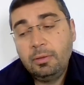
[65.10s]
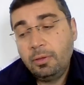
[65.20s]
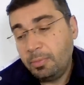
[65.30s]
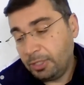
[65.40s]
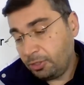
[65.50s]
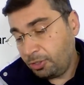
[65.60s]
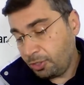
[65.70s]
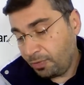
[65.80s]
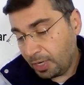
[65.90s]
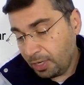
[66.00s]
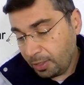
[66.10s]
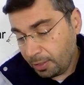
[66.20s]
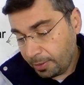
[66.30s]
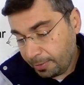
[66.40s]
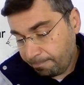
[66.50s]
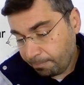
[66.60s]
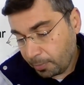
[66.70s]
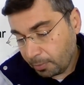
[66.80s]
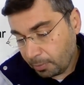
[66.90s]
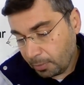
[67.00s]
but it is very
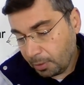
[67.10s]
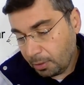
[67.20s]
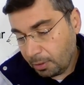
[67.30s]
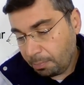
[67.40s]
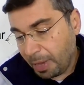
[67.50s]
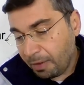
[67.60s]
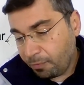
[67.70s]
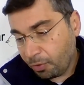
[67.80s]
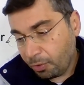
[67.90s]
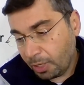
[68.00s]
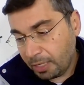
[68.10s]
painful